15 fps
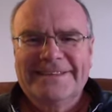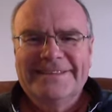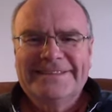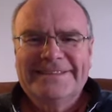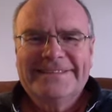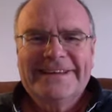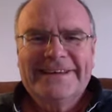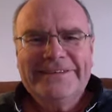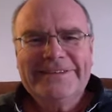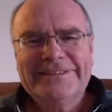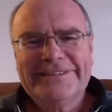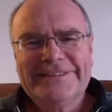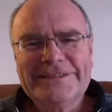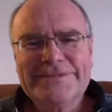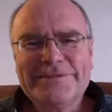So
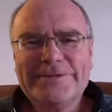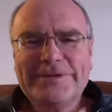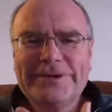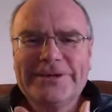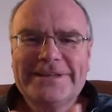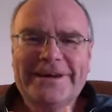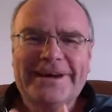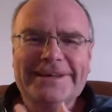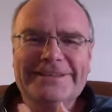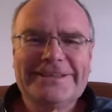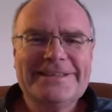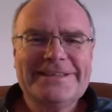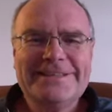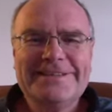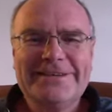just before he died,
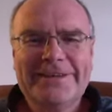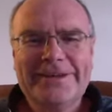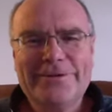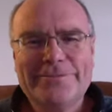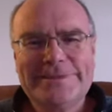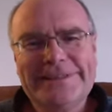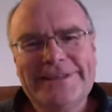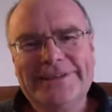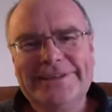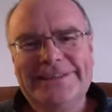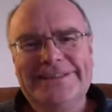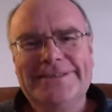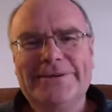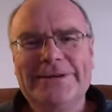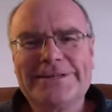Jesus took the
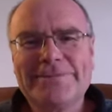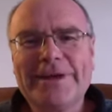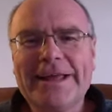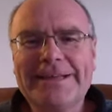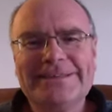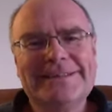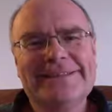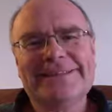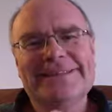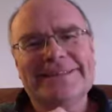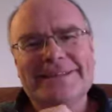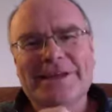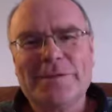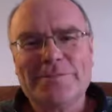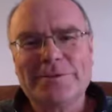opportunity to explain to the
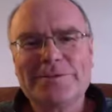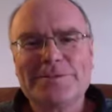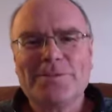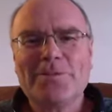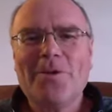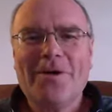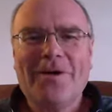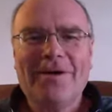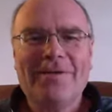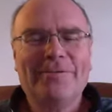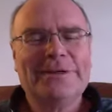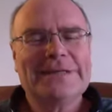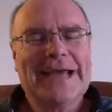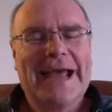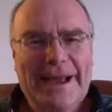disciples what
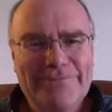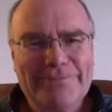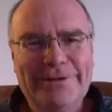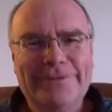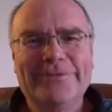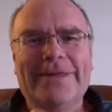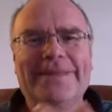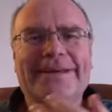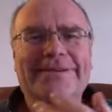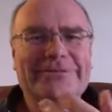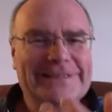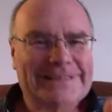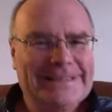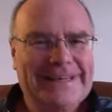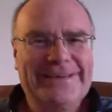would happen when they
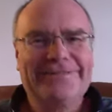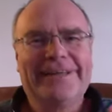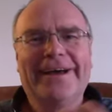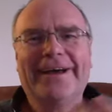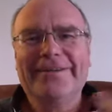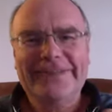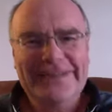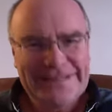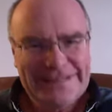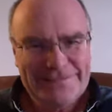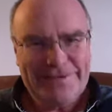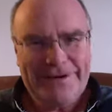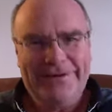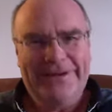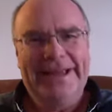received the Holy
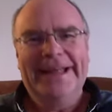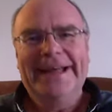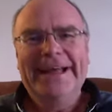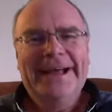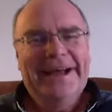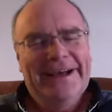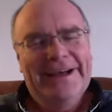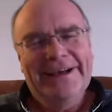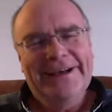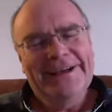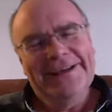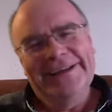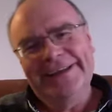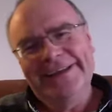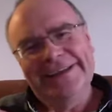Spirit.
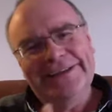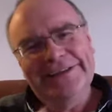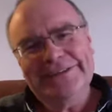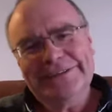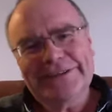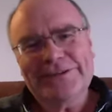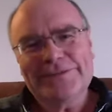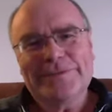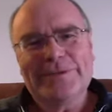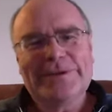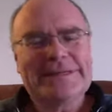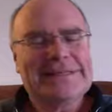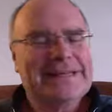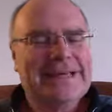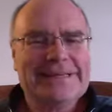In Luke's gospel,
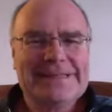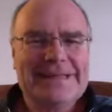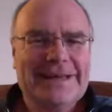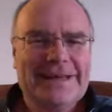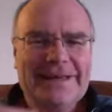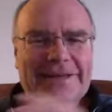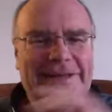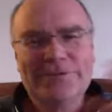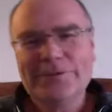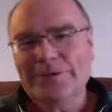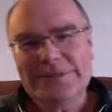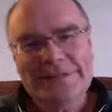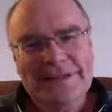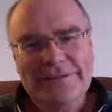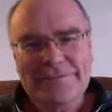it says that you will
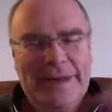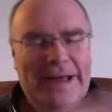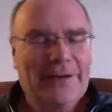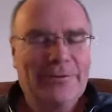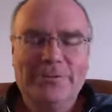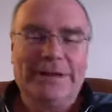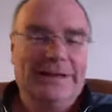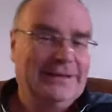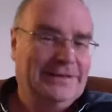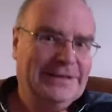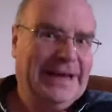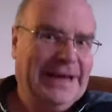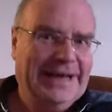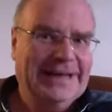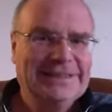receive power. Well, in
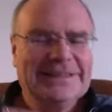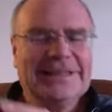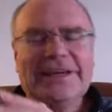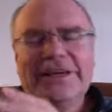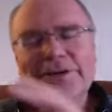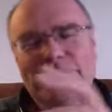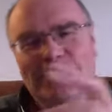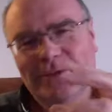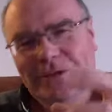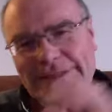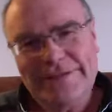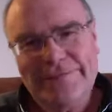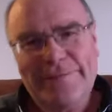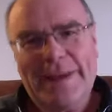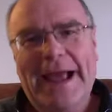Acts, you will
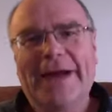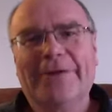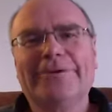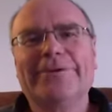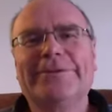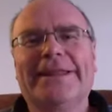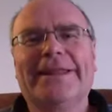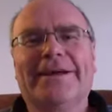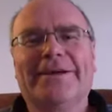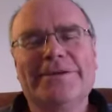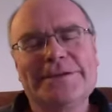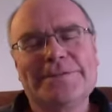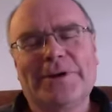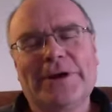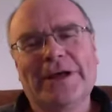receive power when the Holy
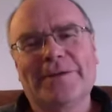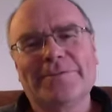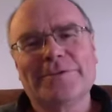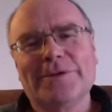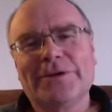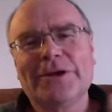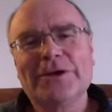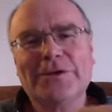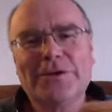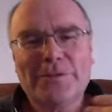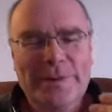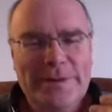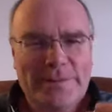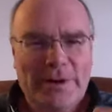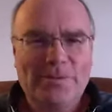Spirit comes on you. You'll
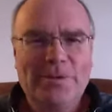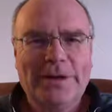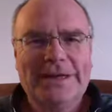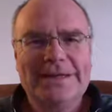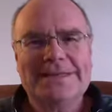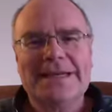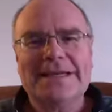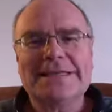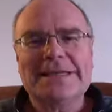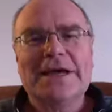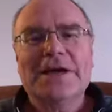be my witnesses.